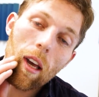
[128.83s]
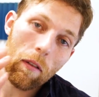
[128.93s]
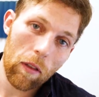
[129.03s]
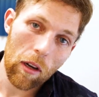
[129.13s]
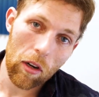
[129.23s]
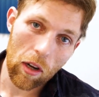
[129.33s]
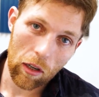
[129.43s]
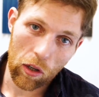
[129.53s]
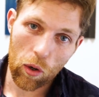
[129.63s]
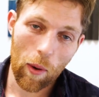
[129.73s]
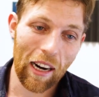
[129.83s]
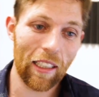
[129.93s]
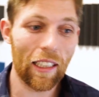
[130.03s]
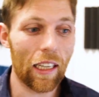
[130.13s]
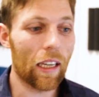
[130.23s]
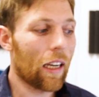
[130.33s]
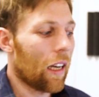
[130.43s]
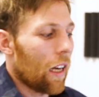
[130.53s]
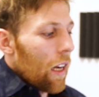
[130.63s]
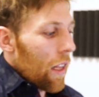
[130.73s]
if they're done correctly.
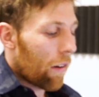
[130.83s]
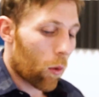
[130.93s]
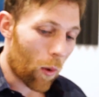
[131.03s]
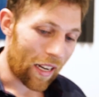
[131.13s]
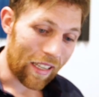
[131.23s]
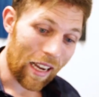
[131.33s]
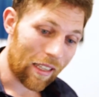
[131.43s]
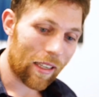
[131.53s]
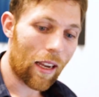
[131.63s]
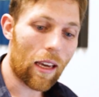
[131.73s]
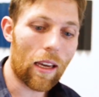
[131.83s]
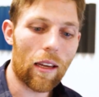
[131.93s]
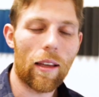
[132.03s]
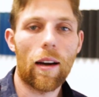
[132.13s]
They have the right density,